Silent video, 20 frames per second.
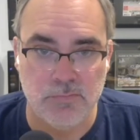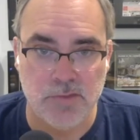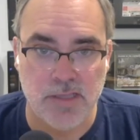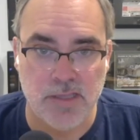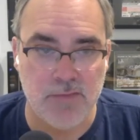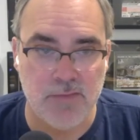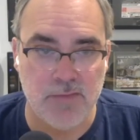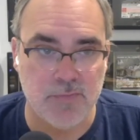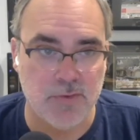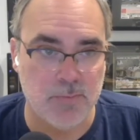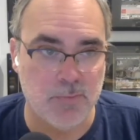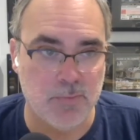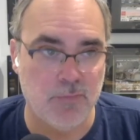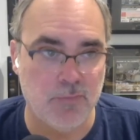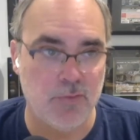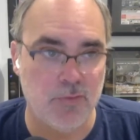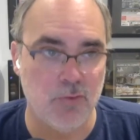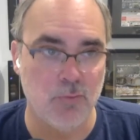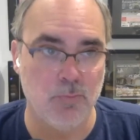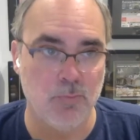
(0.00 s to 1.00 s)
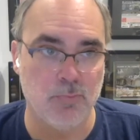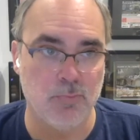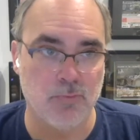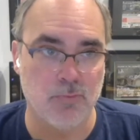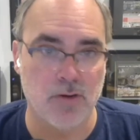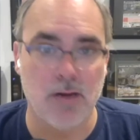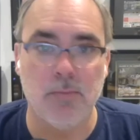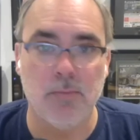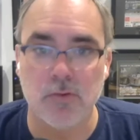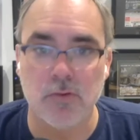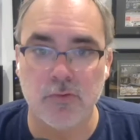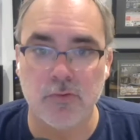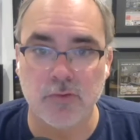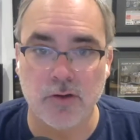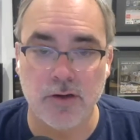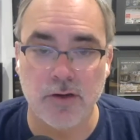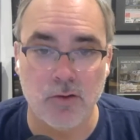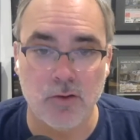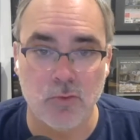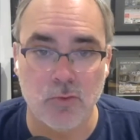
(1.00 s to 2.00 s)
gave him a few primers
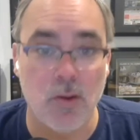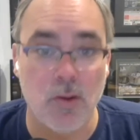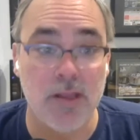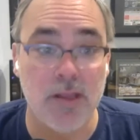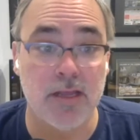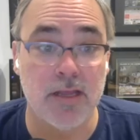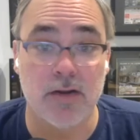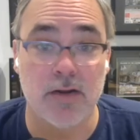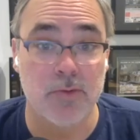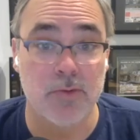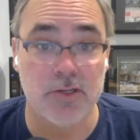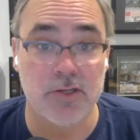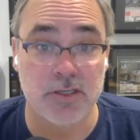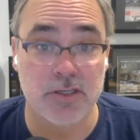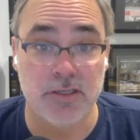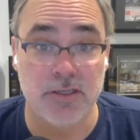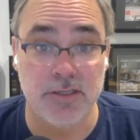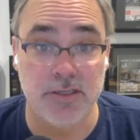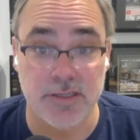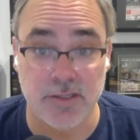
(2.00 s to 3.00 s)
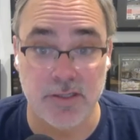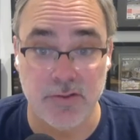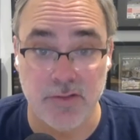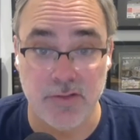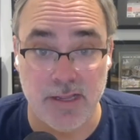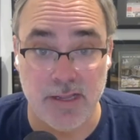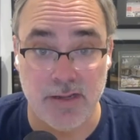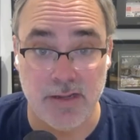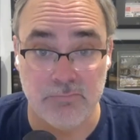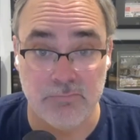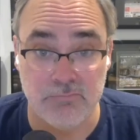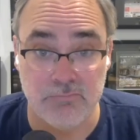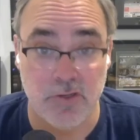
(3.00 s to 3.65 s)
on how quake had originally done that